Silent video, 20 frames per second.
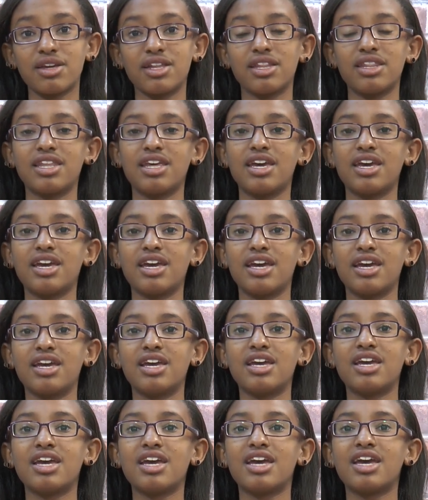and
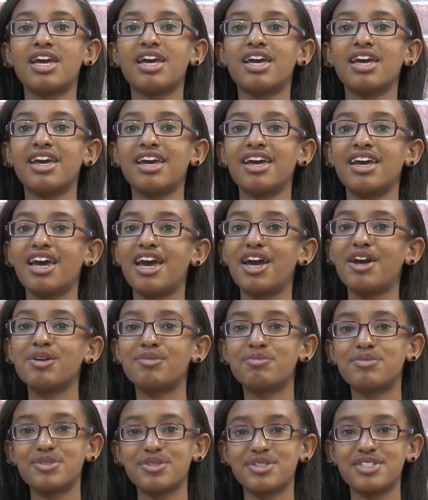I
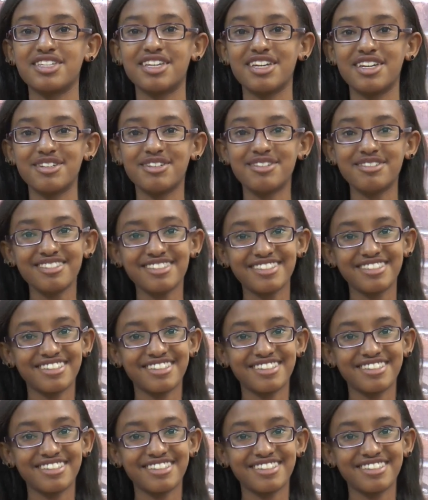hope to see you.